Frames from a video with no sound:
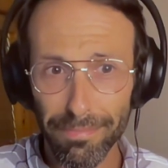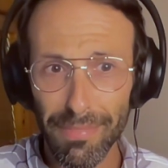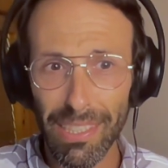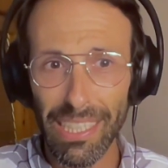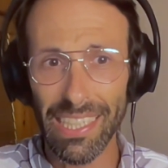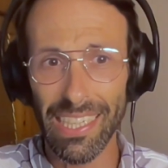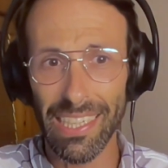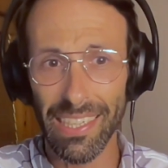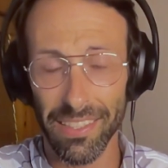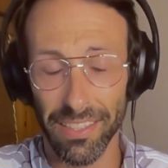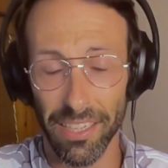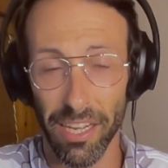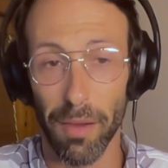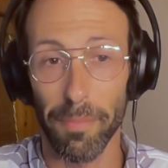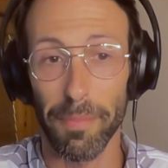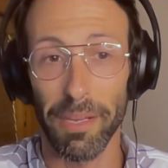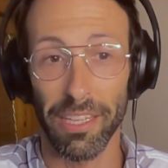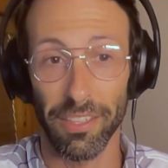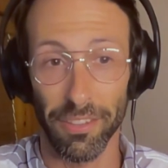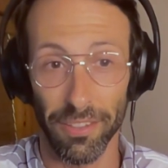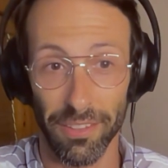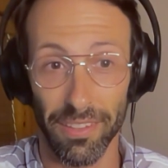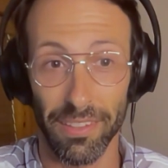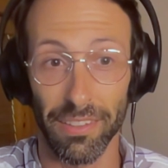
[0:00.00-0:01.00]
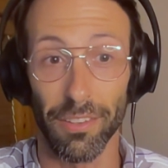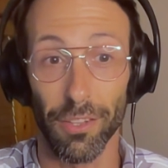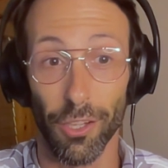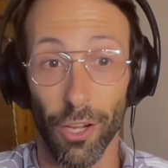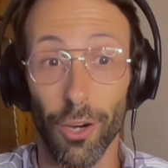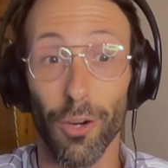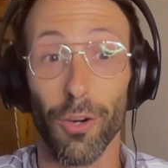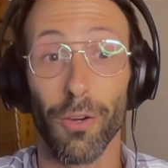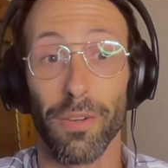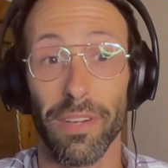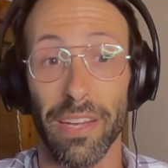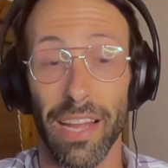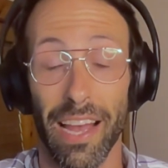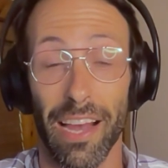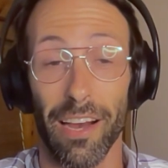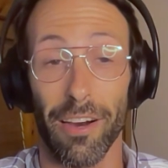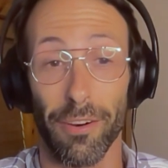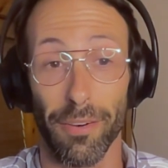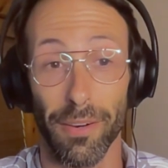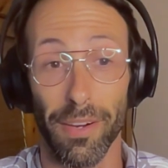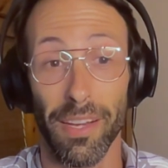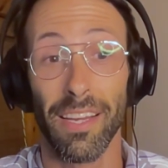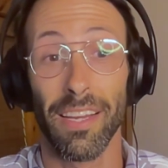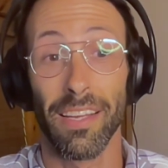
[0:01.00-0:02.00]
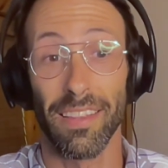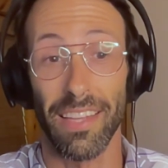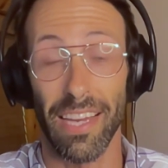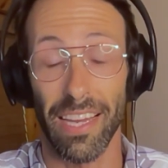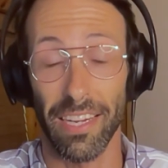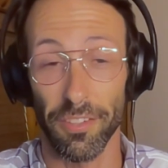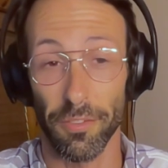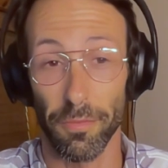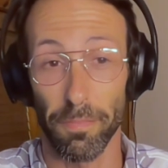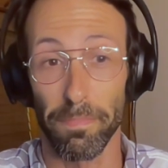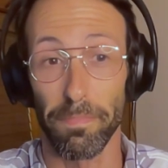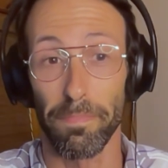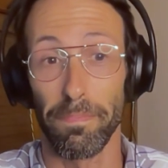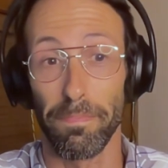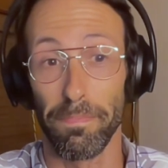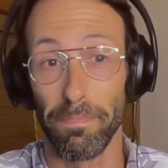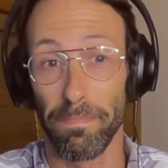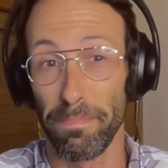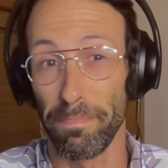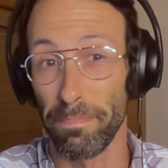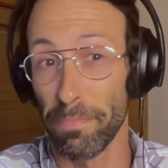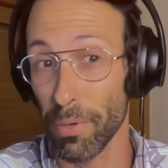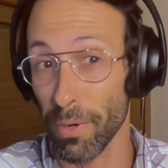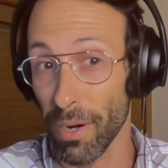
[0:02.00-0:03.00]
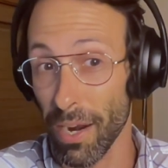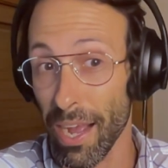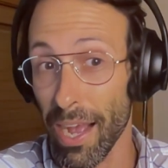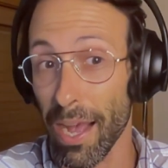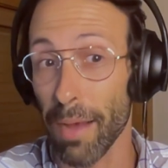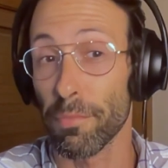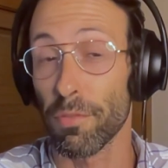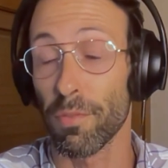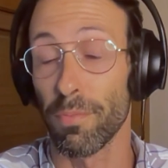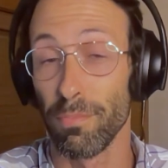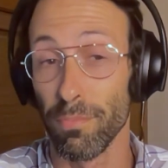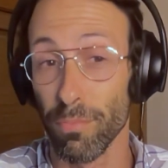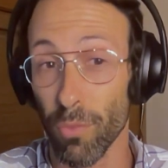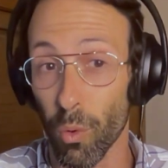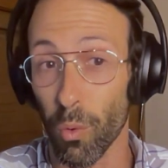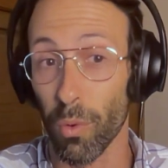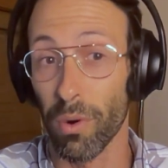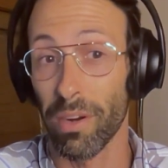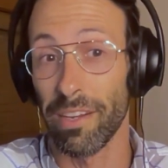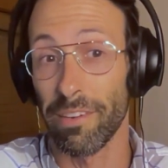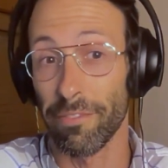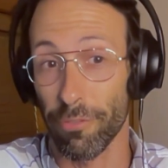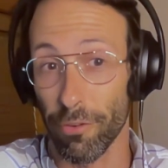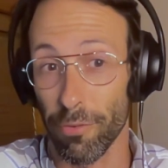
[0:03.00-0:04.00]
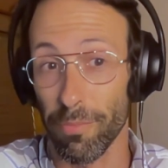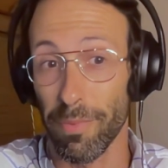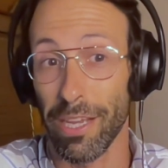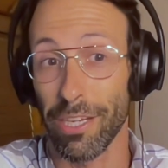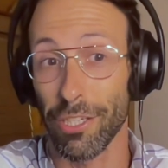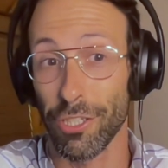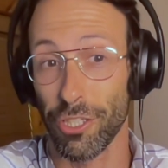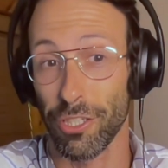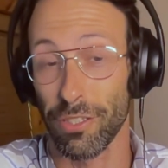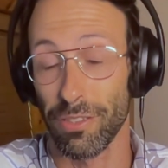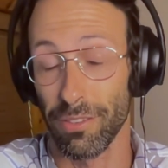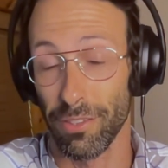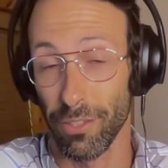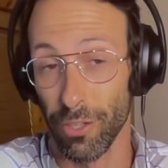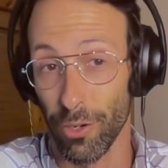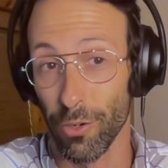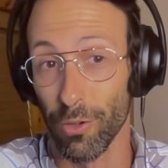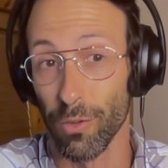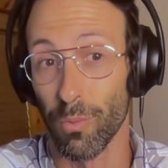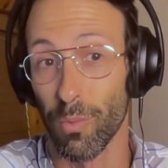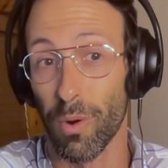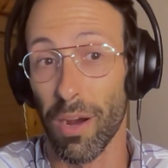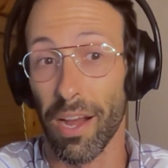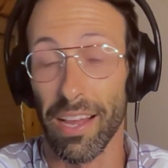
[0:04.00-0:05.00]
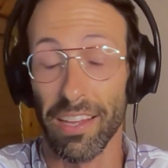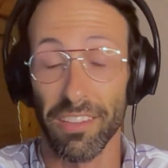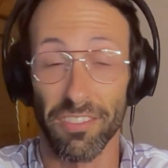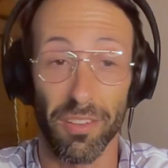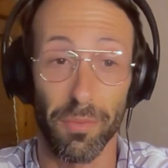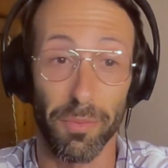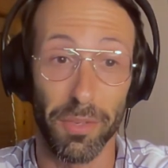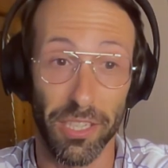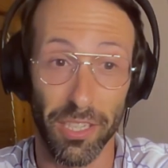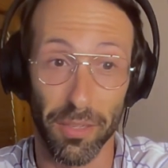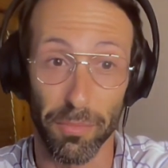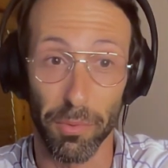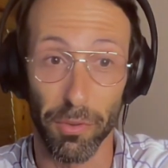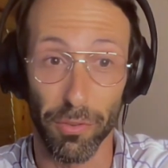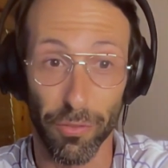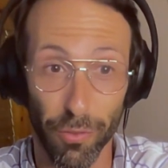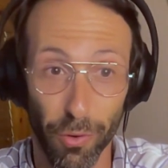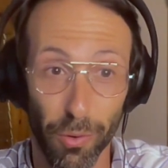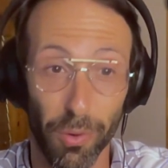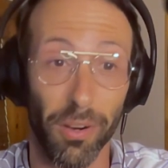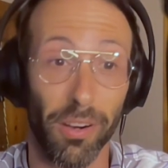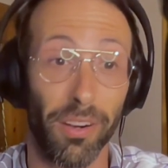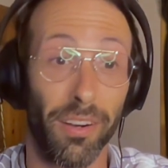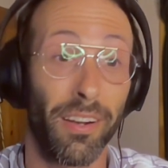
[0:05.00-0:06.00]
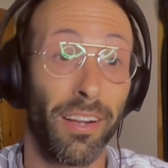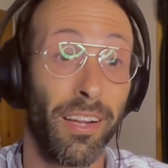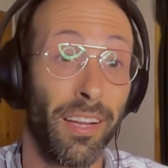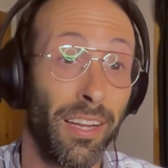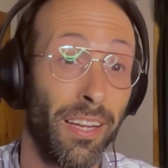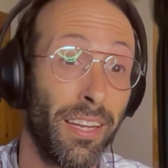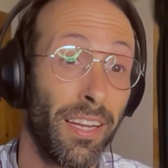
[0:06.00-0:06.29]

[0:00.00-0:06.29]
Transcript: incoming load now that is perhaps more information load wise than we did before.